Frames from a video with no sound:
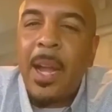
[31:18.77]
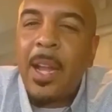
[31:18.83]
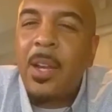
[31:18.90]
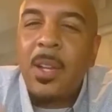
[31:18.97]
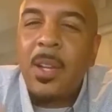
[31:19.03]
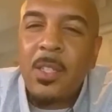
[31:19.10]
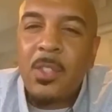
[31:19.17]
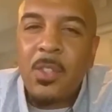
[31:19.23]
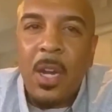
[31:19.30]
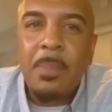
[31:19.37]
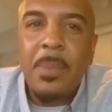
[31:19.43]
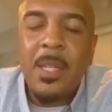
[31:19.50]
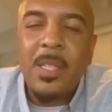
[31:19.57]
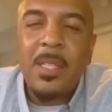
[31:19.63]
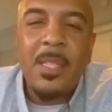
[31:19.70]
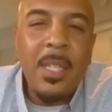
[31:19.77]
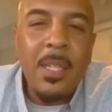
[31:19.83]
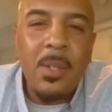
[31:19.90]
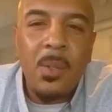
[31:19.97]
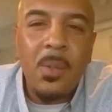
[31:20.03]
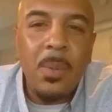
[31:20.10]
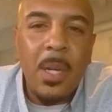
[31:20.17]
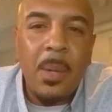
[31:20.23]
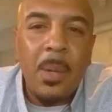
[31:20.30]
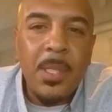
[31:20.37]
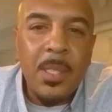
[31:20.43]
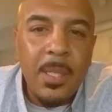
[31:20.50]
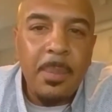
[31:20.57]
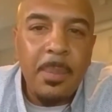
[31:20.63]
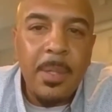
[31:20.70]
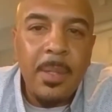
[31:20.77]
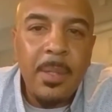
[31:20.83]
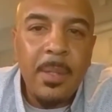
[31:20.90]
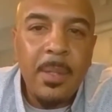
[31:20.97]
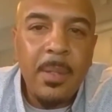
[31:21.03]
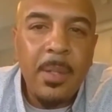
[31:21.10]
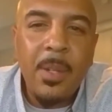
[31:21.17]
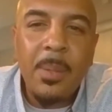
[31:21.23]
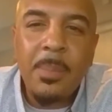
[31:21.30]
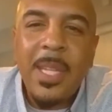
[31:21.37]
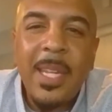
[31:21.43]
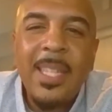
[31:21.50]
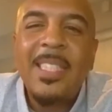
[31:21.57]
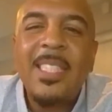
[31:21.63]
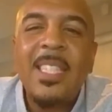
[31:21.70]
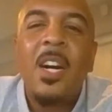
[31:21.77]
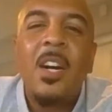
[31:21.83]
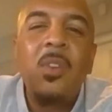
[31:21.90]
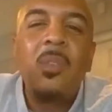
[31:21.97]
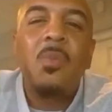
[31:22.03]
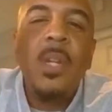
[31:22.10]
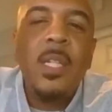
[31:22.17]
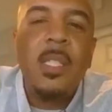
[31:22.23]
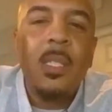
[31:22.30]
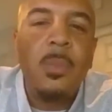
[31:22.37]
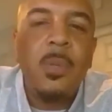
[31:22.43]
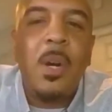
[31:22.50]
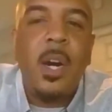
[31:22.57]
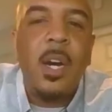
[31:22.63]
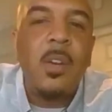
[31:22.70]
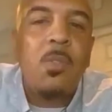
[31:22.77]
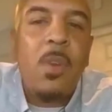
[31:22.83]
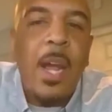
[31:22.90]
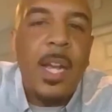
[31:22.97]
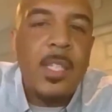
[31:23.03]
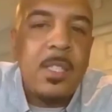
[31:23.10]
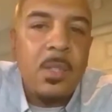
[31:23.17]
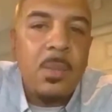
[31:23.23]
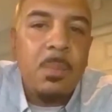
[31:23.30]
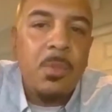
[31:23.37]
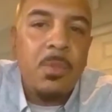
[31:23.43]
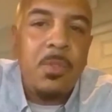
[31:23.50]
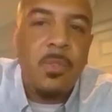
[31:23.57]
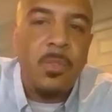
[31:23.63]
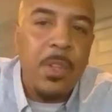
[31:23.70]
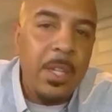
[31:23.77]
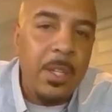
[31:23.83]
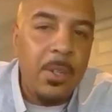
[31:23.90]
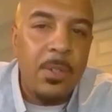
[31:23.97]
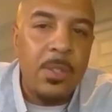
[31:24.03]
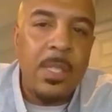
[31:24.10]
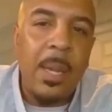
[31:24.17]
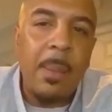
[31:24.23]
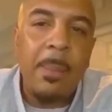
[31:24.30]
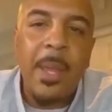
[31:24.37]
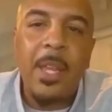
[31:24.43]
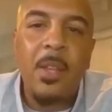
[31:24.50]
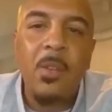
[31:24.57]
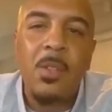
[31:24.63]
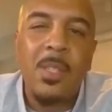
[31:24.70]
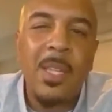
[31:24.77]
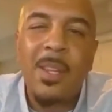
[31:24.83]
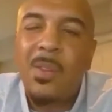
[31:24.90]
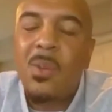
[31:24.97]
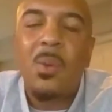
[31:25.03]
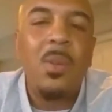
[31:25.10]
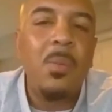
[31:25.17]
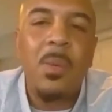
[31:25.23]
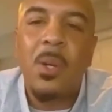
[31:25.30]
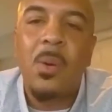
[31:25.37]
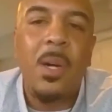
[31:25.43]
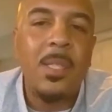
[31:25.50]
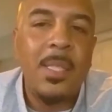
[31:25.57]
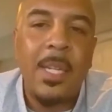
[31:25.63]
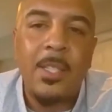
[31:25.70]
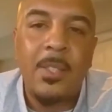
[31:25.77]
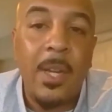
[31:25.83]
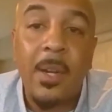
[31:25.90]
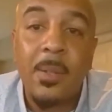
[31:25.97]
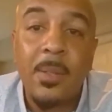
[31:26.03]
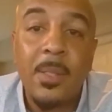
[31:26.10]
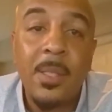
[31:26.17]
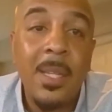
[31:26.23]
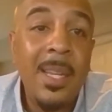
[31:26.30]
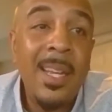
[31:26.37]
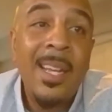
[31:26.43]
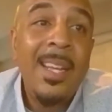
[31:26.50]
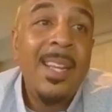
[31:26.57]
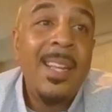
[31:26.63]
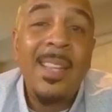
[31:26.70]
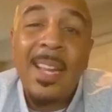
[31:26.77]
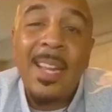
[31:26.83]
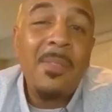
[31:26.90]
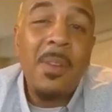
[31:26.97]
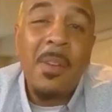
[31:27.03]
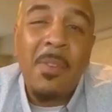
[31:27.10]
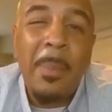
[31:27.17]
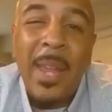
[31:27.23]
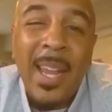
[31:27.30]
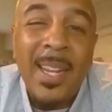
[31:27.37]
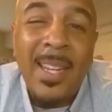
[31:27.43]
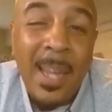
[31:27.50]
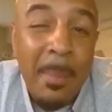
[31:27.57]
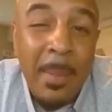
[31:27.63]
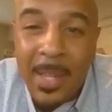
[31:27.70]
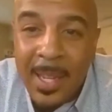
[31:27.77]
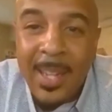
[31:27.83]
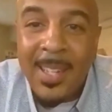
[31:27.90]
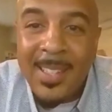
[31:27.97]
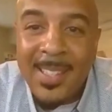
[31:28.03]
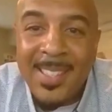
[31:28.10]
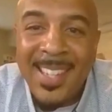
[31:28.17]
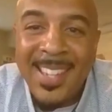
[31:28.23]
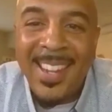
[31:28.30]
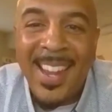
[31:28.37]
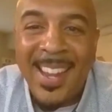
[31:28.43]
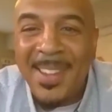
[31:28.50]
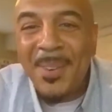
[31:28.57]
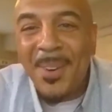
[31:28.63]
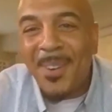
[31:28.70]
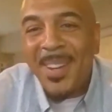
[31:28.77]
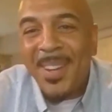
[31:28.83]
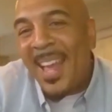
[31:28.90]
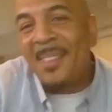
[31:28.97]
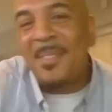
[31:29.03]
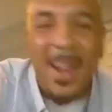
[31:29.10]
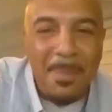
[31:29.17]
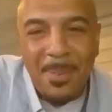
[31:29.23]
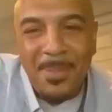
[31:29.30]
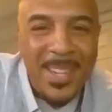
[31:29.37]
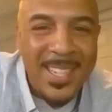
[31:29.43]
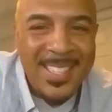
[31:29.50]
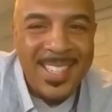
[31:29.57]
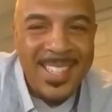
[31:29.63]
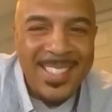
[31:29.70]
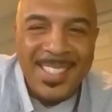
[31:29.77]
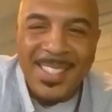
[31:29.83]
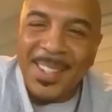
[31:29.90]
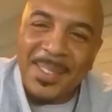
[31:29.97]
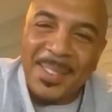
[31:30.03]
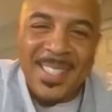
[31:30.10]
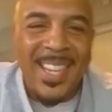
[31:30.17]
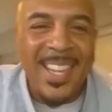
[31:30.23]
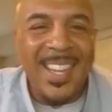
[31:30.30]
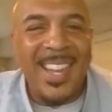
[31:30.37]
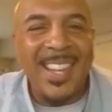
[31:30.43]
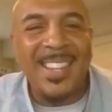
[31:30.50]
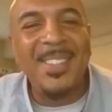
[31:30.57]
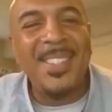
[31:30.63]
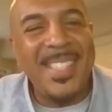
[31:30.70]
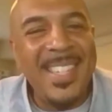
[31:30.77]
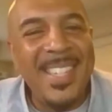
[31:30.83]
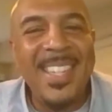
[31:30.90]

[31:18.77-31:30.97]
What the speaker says: I could have dropped in a sinkhole when I was sleeping. You know what I'm saying? These unreasonable, unrational fears that make you say you don't even want to go outside your house. Then if a pandemic hits and you already have hypervigilance, you know what I'm saying? Like you see,